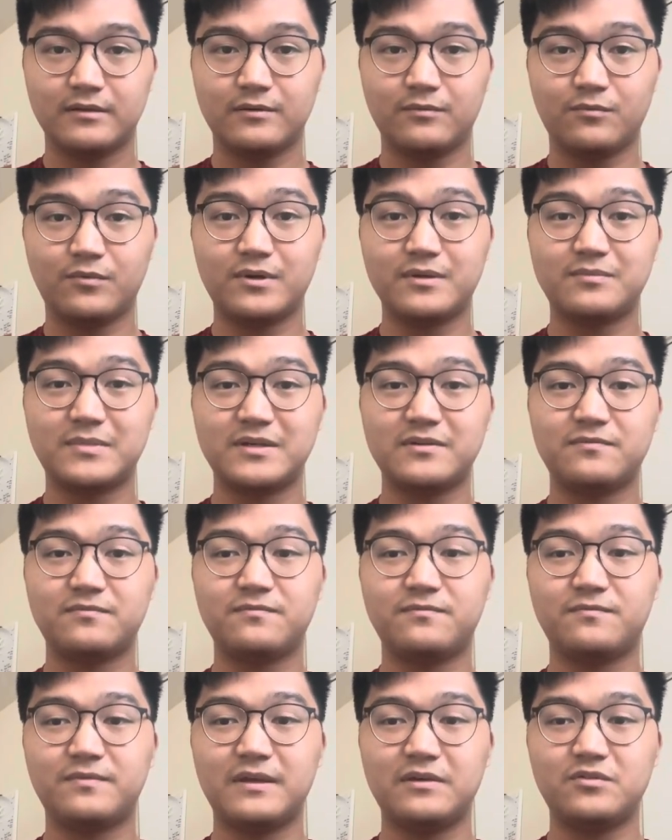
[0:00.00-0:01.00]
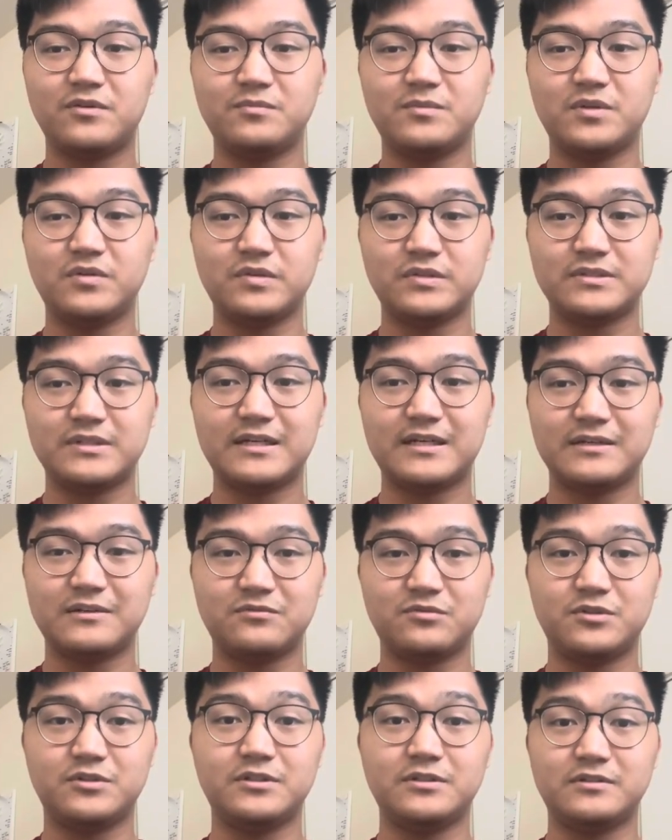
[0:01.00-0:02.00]
one of my favorite movies that I
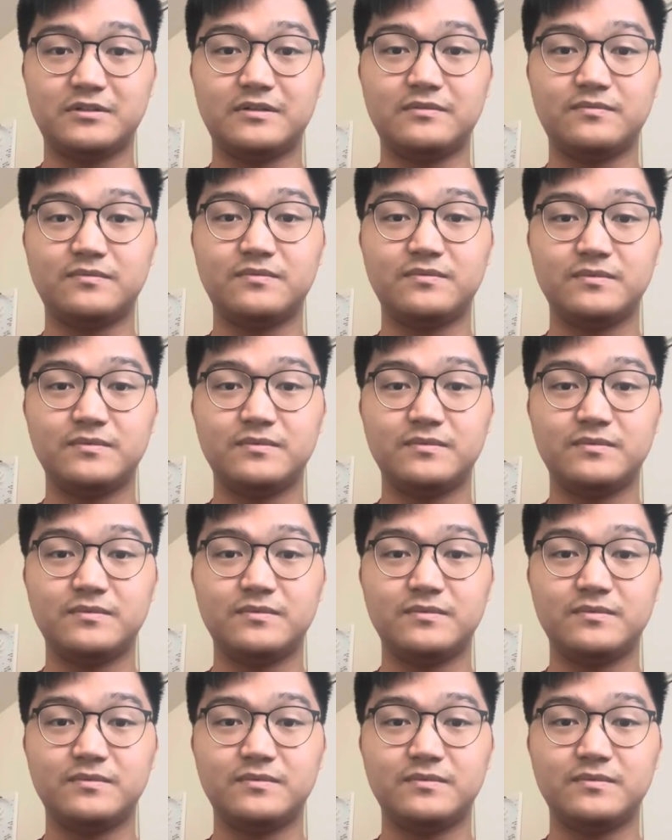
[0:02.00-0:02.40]
really love